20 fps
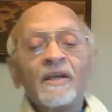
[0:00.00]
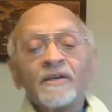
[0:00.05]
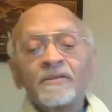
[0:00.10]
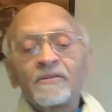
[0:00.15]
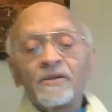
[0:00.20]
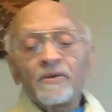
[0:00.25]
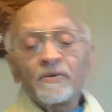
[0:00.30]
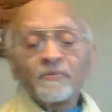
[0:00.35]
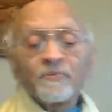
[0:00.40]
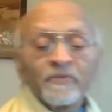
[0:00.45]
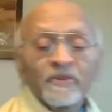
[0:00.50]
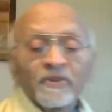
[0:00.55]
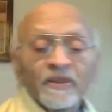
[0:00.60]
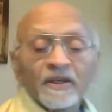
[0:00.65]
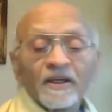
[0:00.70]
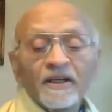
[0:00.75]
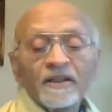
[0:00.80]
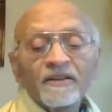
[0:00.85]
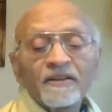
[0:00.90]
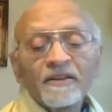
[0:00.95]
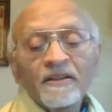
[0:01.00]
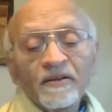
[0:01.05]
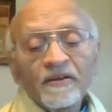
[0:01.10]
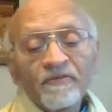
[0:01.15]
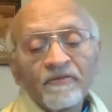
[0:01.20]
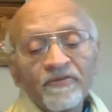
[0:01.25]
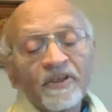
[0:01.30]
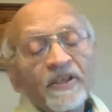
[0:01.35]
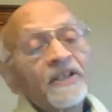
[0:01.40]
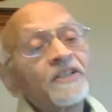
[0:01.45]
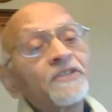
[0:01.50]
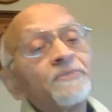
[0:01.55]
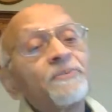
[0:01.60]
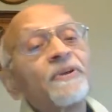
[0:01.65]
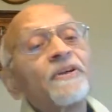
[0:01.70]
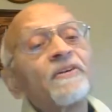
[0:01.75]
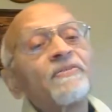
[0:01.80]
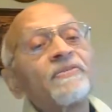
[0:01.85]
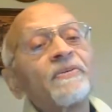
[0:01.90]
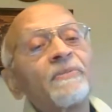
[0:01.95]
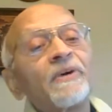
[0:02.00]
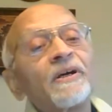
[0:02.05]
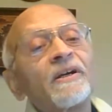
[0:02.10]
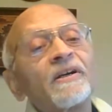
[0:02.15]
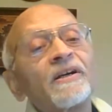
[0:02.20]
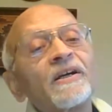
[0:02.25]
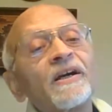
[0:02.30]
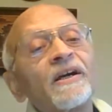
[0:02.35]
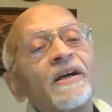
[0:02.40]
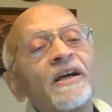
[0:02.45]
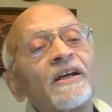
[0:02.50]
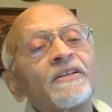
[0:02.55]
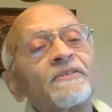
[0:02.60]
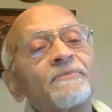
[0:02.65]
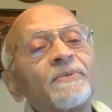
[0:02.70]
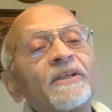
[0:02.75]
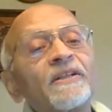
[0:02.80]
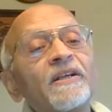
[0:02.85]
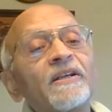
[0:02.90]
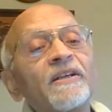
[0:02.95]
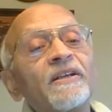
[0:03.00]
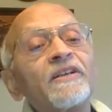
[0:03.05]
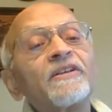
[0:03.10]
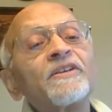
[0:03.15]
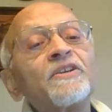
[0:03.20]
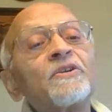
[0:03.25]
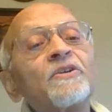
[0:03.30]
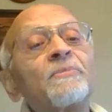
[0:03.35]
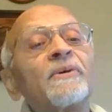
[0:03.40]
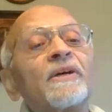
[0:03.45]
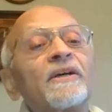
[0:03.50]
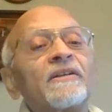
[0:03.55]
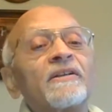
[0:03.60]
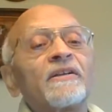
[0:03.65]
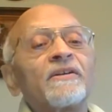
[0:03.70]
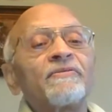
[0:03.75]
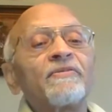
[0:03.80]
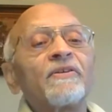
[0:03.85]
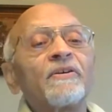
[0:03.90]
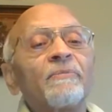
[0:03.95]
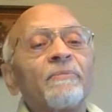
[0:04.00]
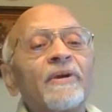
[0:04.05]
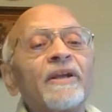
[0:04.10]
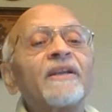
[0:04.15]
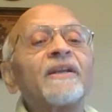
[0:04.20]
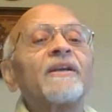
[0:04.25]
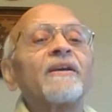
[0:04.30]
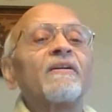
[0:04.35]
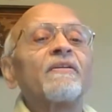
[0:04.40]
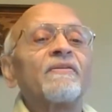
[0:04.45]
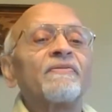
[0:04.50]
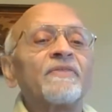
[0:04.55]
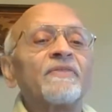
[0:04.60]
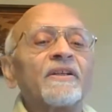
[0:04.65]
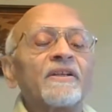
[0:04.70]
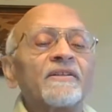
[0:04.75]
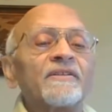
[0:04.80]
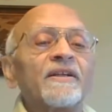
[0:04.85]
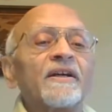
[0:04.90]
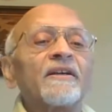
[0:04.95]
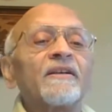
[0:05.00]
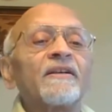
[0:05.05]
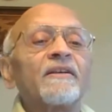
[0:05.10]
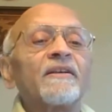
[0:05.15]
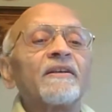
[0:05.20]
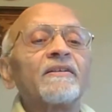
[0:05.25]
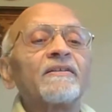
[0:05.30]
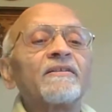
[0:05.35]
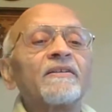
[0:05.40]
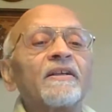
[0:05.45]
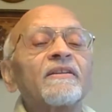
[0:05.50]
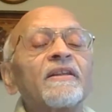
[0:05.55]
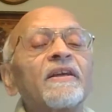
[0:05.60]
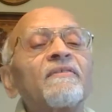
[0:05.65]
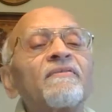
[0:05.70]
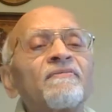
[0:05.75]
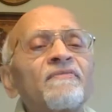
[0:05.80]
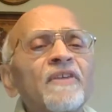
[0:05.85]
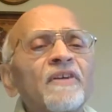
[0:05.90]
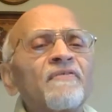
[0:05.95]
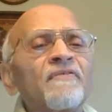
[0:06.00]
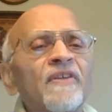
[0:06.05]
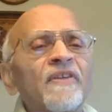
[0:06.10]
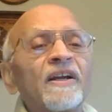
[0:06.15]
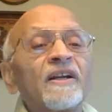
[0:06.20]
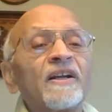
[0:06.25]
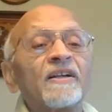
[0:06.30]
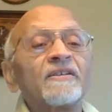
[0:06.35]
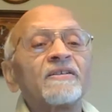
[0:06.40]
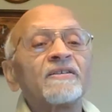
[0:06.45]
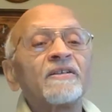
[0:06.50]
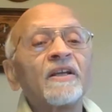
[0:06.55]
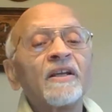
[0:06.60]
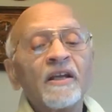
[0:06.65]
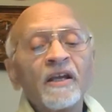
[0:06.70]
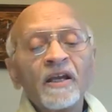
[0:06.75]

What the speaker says: So VHP of America has been an incubator for many of these ideas, and they've flourished.